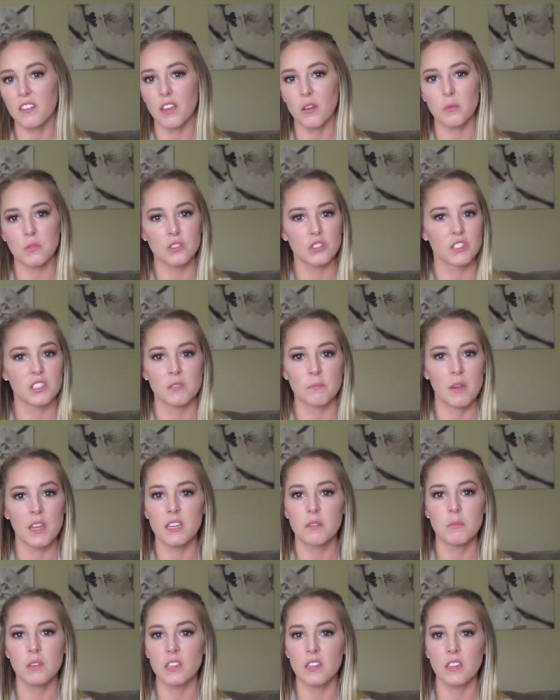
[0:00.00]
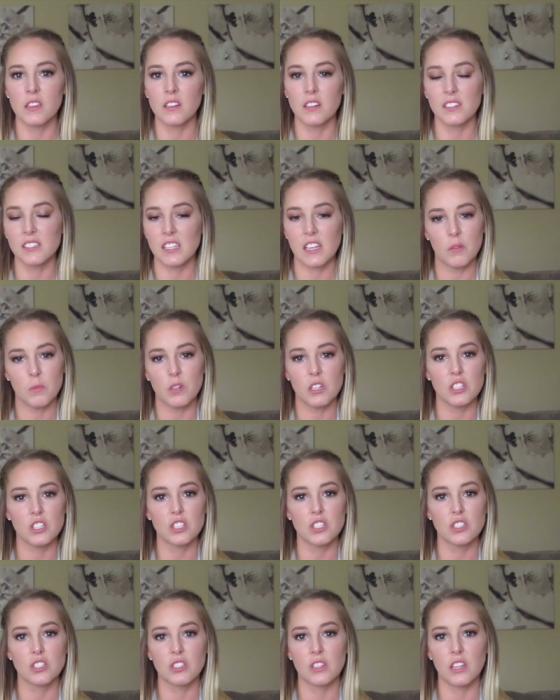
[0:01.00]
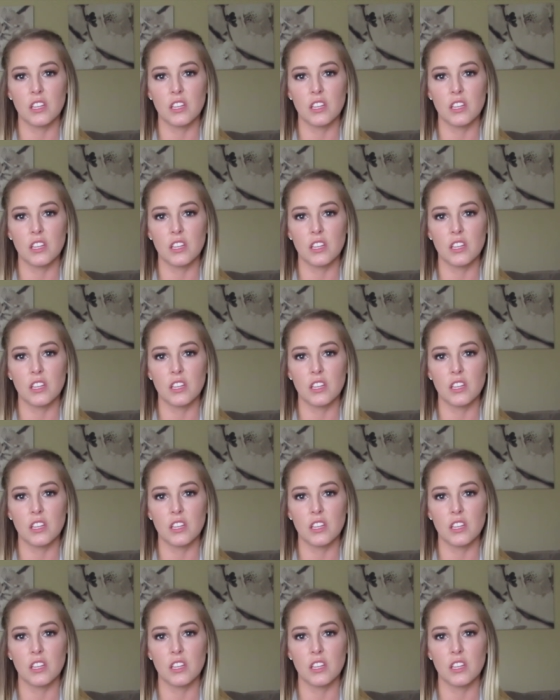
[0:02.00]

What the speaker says: they would just make me a sandwich.